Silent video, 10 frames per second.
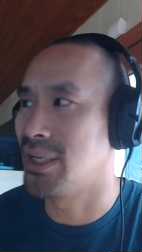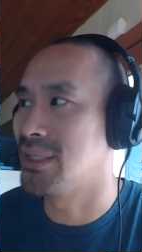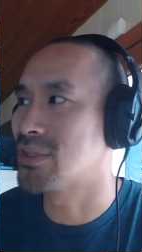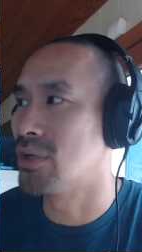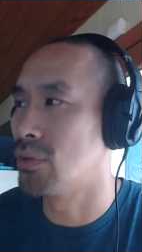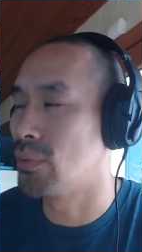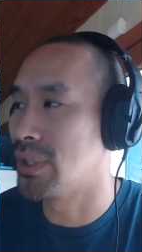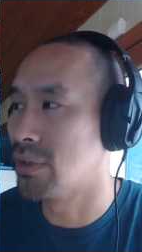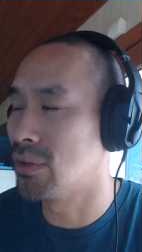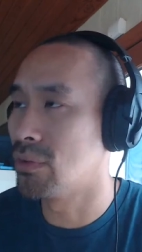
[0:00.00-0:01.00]
So we
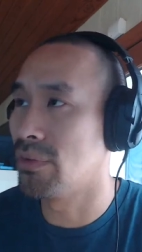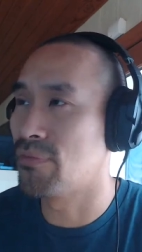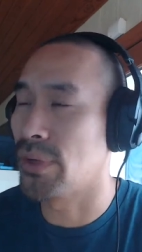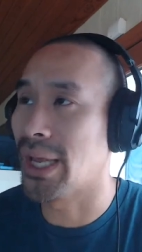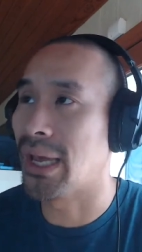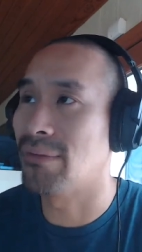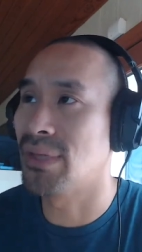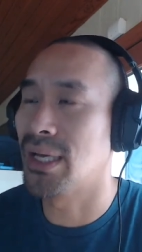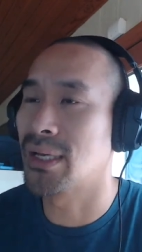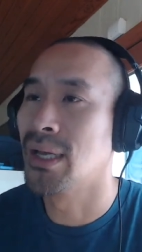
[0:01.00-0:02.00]
know if we have
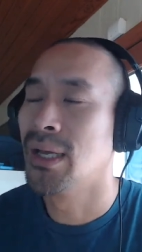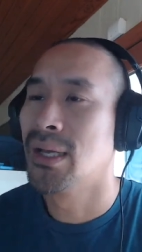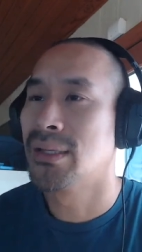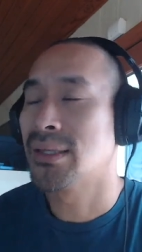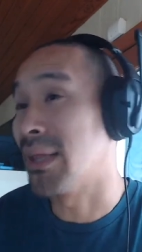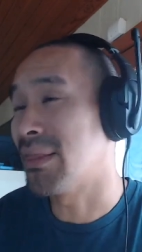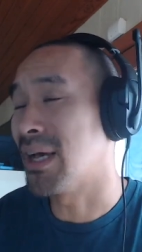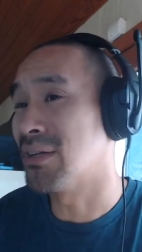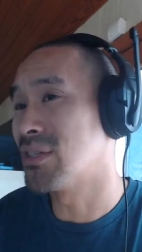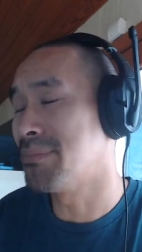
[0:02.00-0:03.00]
like
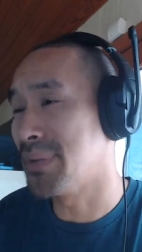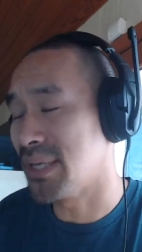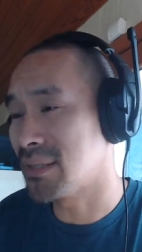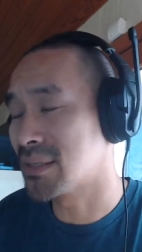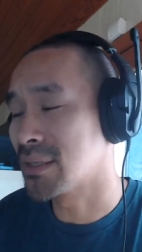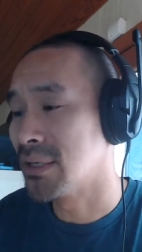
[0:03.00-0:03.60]
10,000 bits,